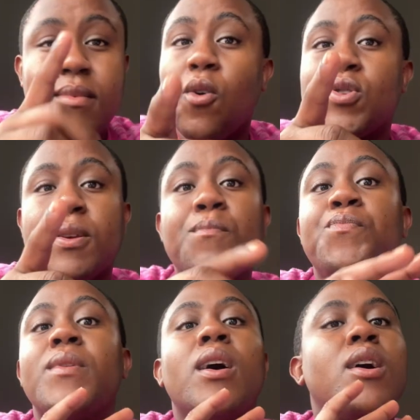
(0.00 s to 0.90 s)
Awesome.
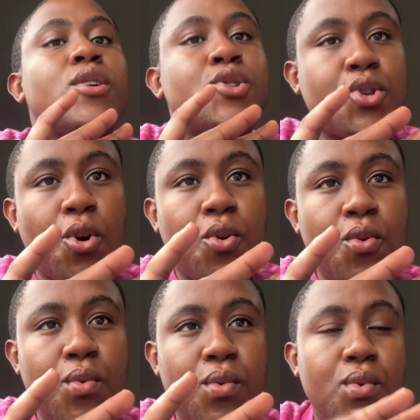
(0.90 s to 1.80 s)

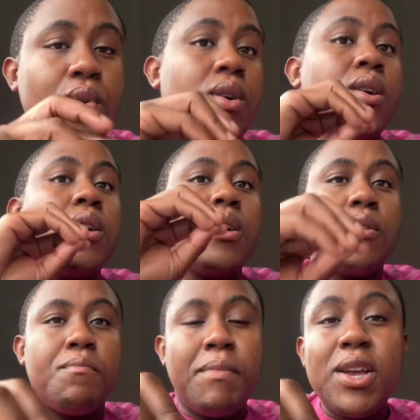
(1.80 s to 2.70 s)
So,
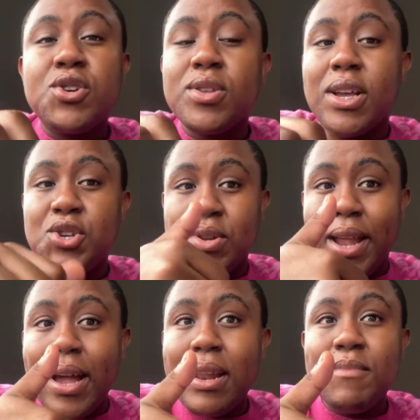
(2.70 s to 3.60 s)
make sure that your
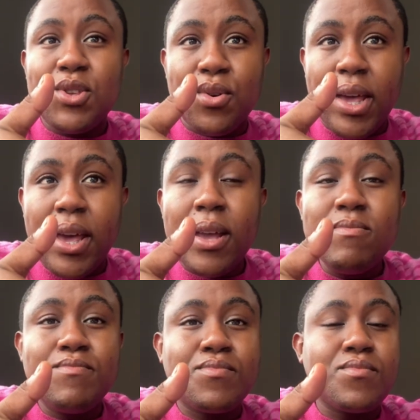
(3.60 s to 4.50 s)
diagram is okay.
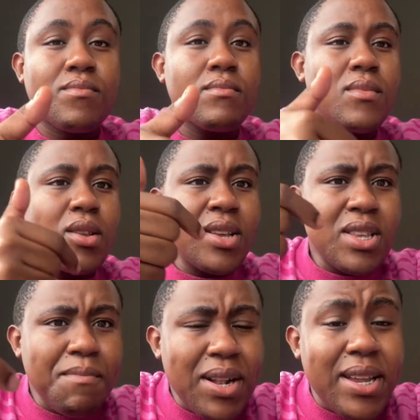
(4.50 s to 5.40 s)

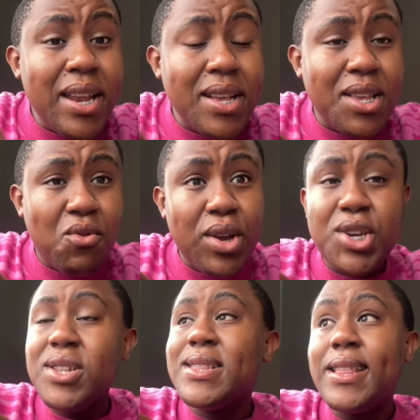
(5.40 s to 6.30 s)
Simultaneous
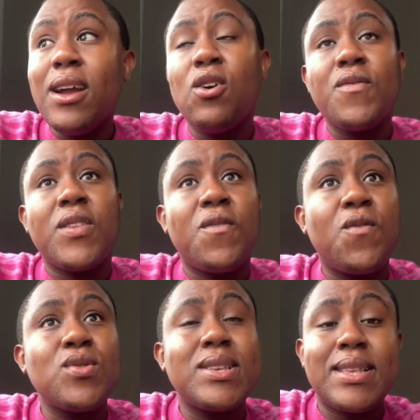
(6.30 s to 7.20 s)
equation, think of the
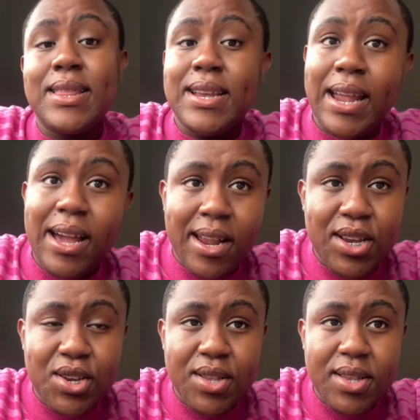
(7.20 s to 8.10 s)
forces and the
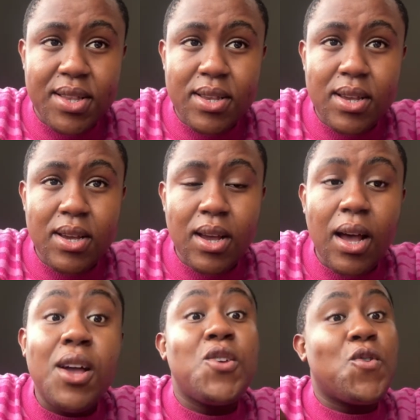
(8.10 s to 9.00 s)
directions.
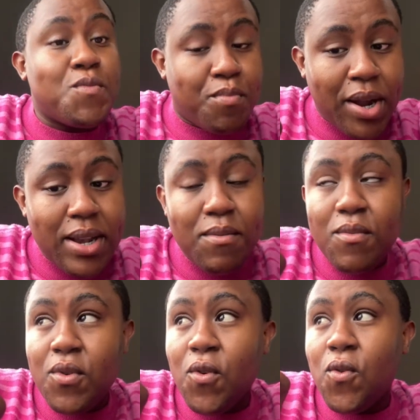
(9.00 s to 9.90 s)
Your, but
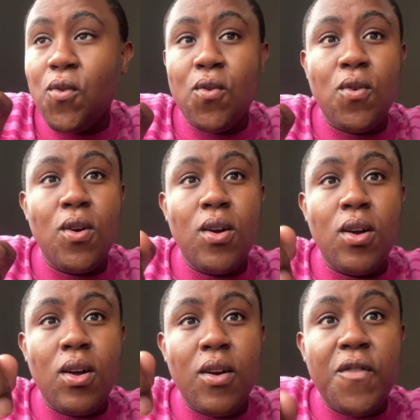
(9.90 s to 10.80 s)
your
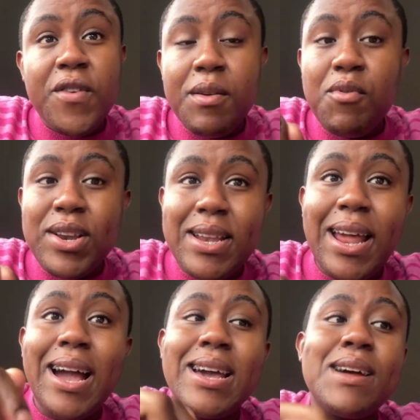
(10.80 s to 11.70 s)
free body
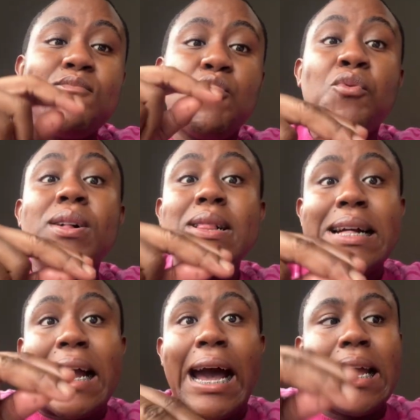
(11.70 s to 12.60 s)
diagram will
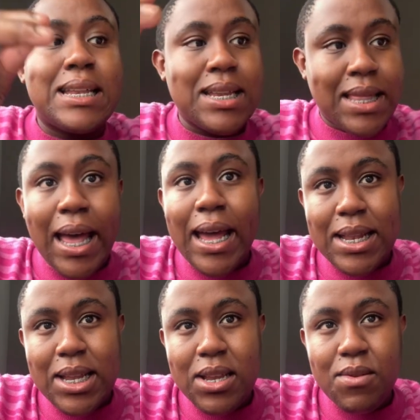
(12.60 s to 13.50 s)
guide that.